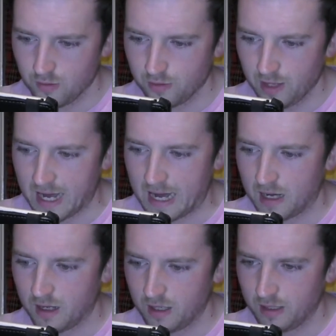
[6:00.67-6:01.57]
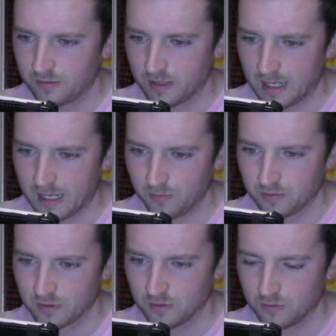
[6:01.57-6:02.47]
That is an
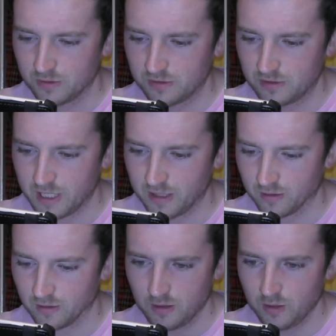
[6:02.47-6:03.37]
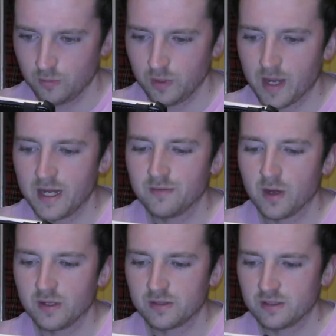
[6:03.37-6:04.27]
absolute steal. You may have
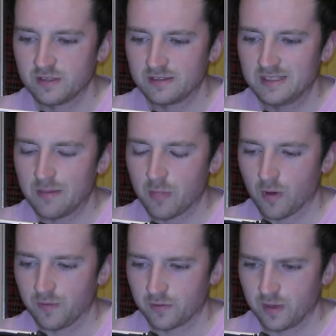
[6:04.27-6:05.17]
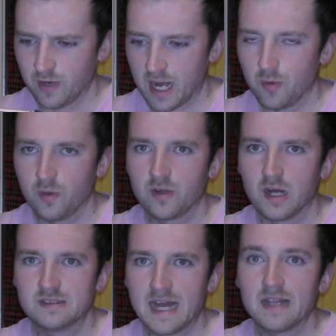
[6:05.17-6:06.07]
noticed it says demo on the grip, right, but we've
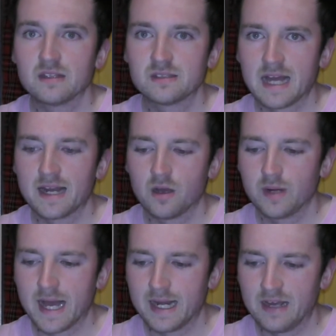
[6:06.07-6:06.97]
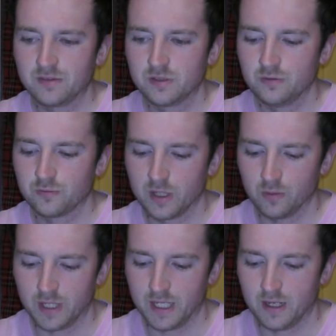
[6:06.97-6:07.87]
got a Titleist 909 F2
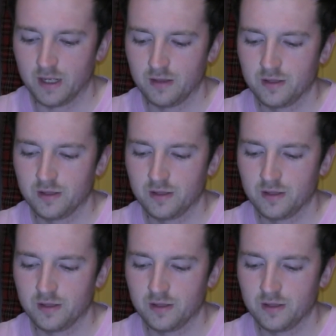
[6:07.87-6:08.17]
3-wood here.